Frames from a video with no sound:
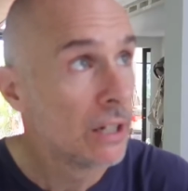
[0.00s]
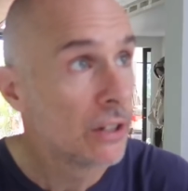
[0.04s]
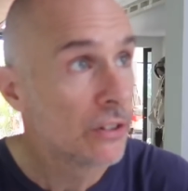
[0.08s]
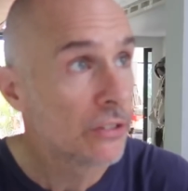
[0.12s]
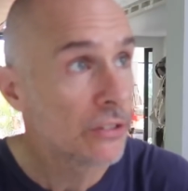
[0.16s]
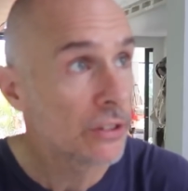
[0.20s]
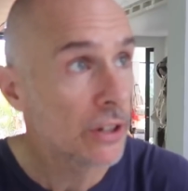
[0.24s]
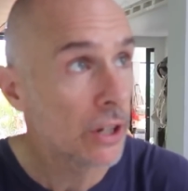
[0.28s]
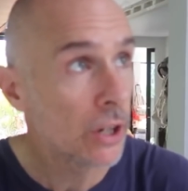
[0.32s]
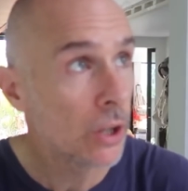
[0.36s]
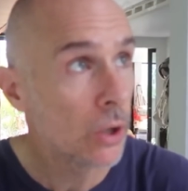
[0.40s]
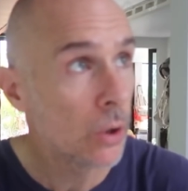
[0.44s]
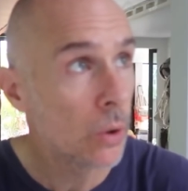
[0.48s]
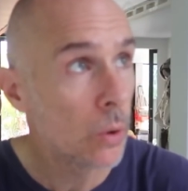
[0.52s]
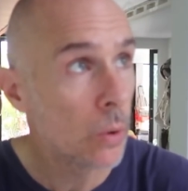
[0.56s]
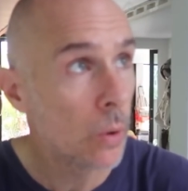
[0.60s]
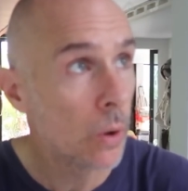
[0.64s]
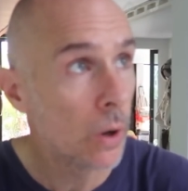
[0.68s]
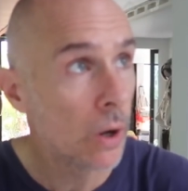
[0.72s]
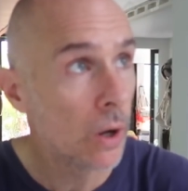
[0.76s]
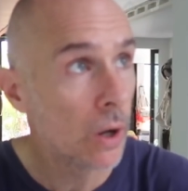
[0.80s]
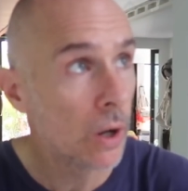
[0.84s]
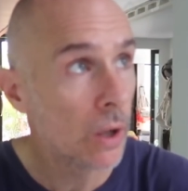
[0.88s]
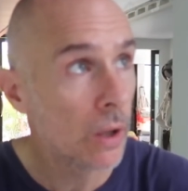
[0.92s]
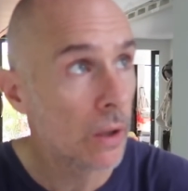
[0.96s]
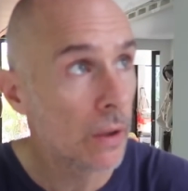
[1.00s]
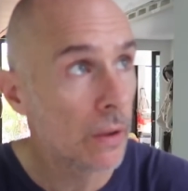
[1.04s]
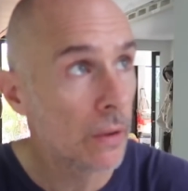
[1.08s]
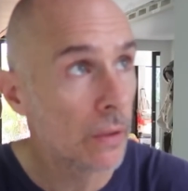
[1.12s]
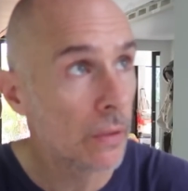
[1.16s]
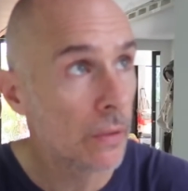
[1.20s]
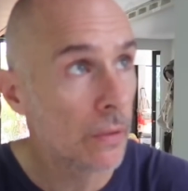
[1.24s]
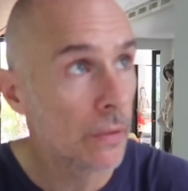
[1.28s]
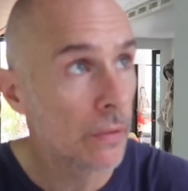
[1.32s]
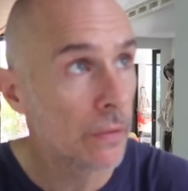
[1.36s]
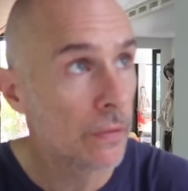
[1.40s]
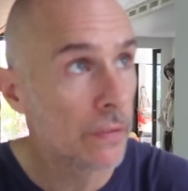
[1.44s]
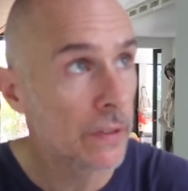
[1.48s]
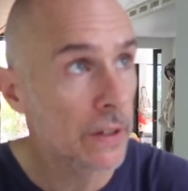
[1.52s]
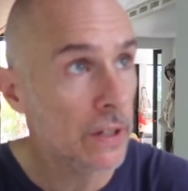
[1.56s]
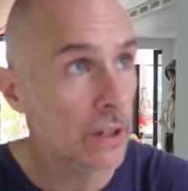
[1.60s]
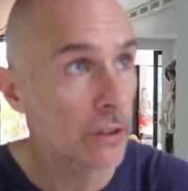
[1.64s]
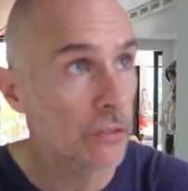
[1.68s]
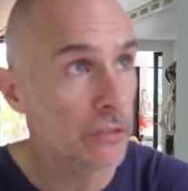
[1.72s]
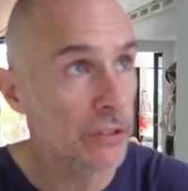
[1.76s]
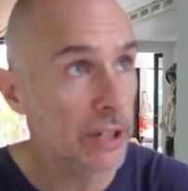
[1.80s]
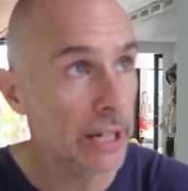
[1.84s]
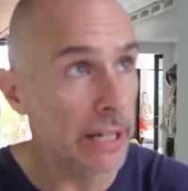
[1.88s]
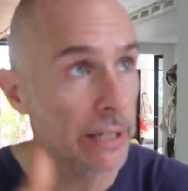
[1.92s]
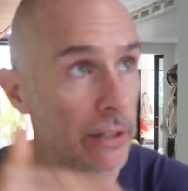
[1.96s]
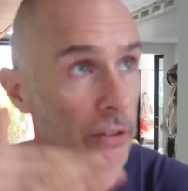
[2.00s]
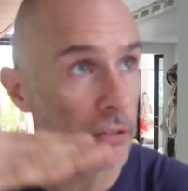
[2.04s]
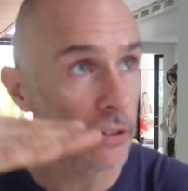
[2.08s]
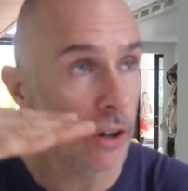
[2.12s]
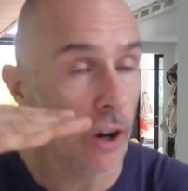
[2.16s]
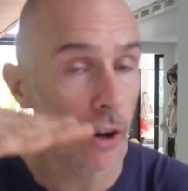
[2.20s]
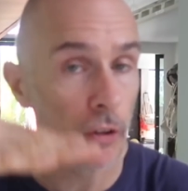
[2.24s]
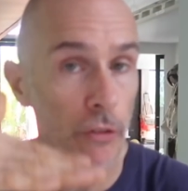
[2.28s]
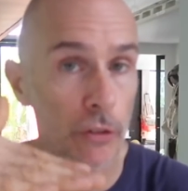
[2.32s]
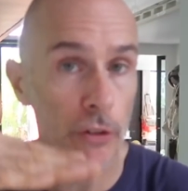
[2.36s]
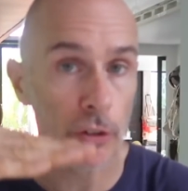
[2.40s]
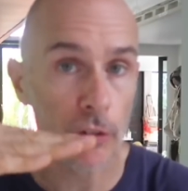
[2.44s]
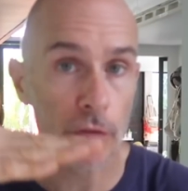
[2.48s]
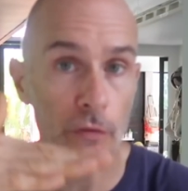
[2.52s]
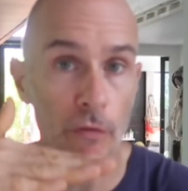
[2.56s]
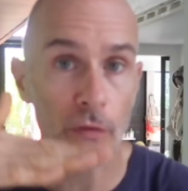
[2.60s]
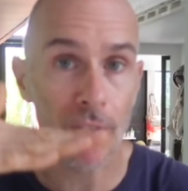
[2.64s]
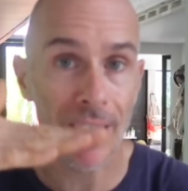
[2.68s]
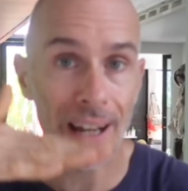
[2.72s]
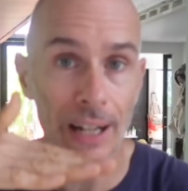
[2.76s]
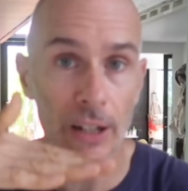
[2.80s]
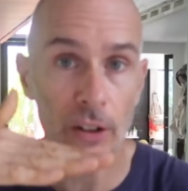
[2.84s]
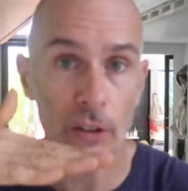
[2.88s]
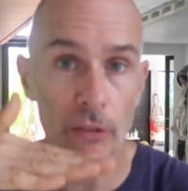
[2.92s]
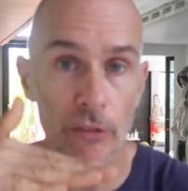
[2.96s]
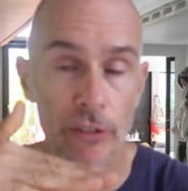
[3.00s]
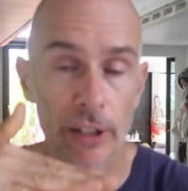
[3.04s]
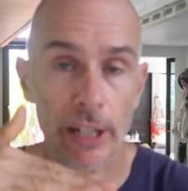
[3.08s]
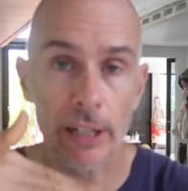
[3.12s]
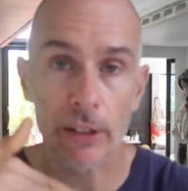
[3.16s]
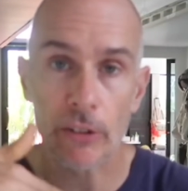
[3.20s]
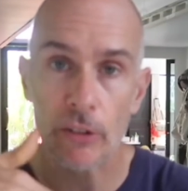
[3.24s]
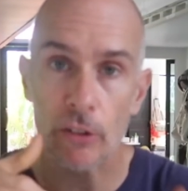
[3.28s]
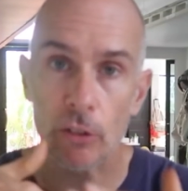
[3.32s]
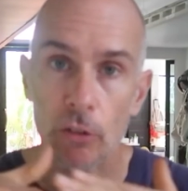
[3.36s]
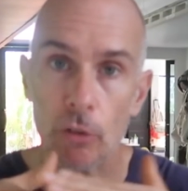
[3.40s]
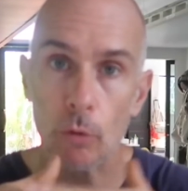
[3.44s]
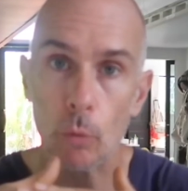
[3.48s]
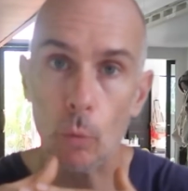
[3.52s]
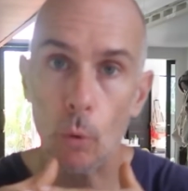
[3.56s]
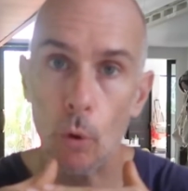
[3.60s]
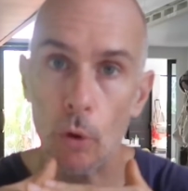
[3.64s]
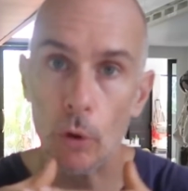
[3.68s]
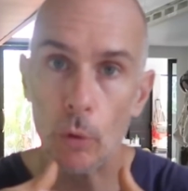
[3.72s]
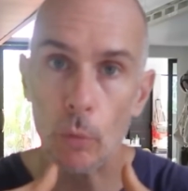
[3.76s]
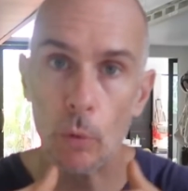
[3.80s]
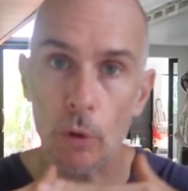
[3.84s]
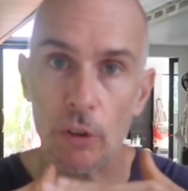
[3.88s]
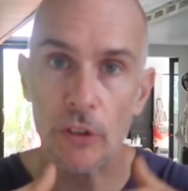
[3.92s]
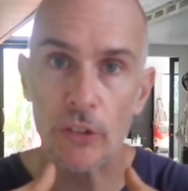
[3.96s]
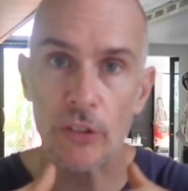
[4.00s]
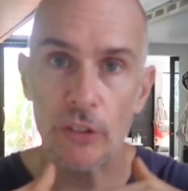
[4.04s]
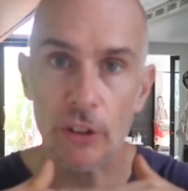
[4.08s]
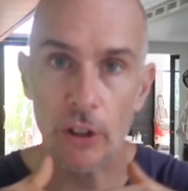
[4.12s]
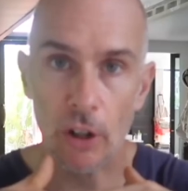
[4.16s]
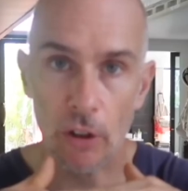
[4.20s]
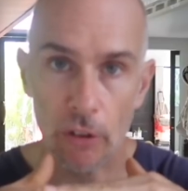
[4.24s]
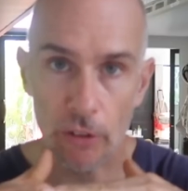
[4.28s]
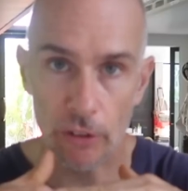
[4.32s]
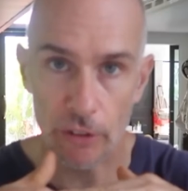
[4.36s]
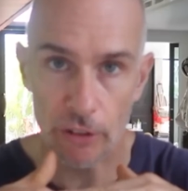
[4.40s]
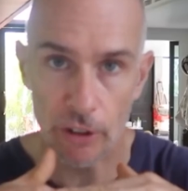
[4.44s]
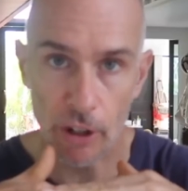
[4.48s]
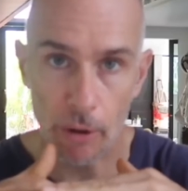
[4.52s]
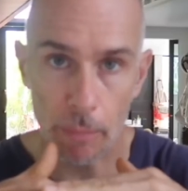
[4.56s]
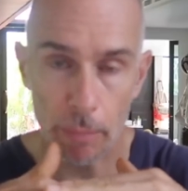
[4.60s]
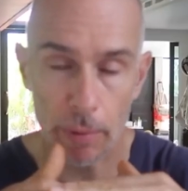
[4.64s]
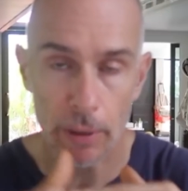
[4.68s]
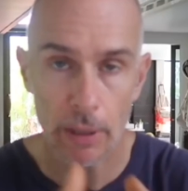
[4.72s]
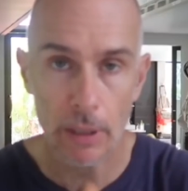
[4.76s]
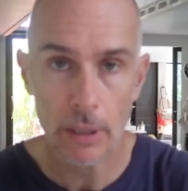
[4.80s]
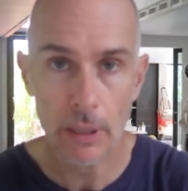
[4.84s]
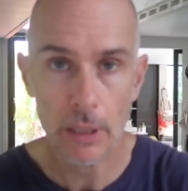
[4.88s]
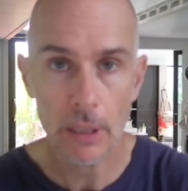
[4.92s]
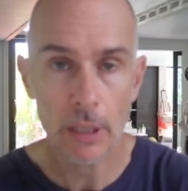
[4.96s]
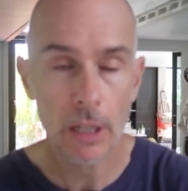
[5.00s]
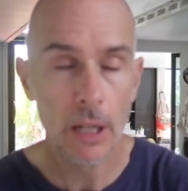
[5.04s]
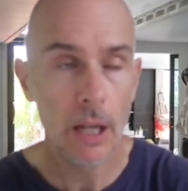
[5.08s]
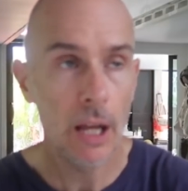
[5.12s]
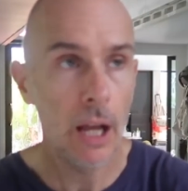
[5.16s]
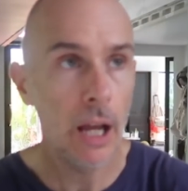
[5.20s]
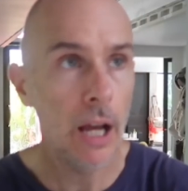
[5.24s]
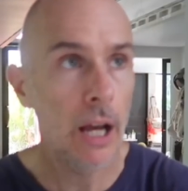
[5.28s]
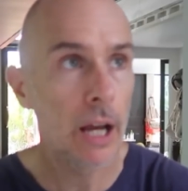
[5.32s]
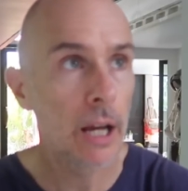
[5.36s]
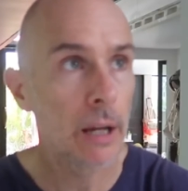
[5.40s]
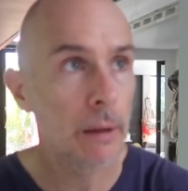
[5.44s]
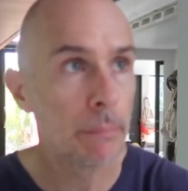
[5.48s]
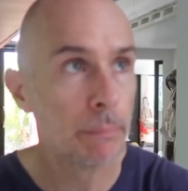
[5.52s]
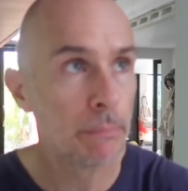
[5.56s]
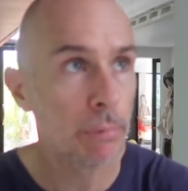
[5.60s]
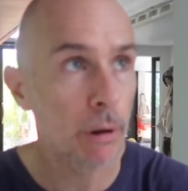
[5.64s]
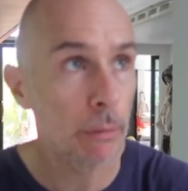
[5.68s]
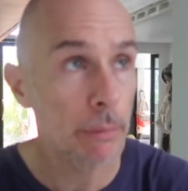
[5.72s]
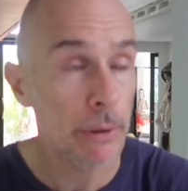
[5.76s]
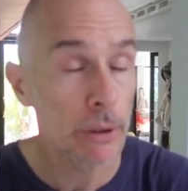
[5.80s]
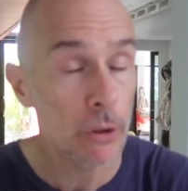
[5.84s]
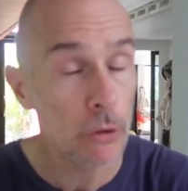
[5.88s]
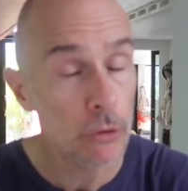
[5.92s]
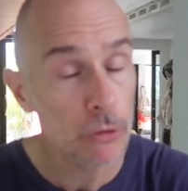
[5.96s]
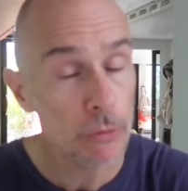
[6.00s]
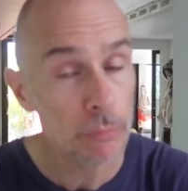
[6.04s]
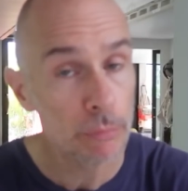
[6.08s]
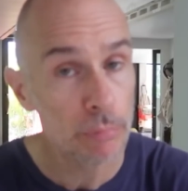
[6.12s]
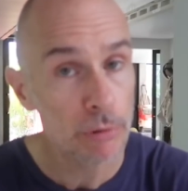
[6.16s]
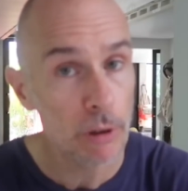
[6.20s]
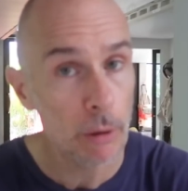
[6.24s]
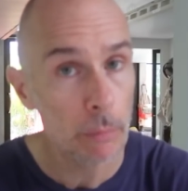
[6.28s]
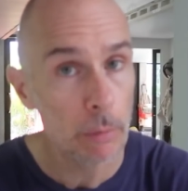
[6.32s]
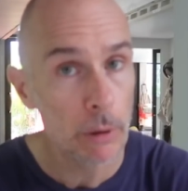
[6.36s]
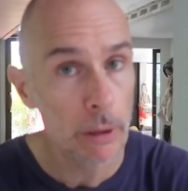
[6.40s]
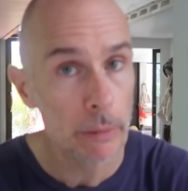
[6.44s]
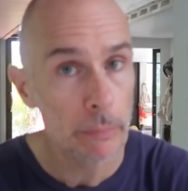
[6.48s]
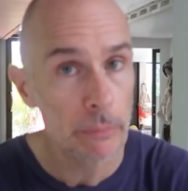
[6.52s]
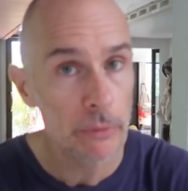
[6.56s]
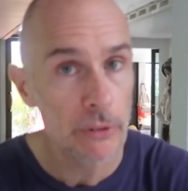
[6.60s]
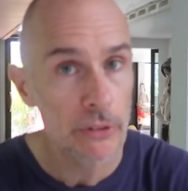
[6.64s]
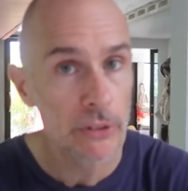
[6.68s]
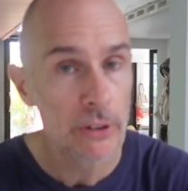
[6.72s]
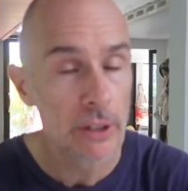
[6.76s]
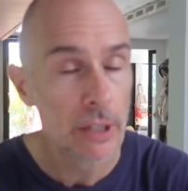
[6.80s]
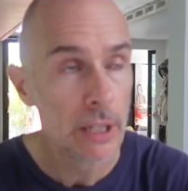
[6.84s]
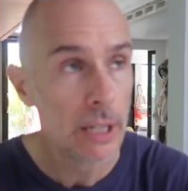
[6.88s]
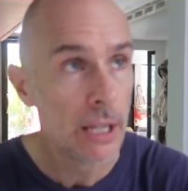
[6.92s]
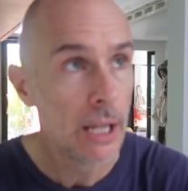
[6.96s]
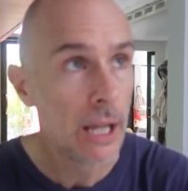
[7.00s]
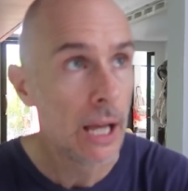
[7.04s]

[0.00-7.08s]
So the containers aren't just flat containers because the water would sit on top, probably cause some problems,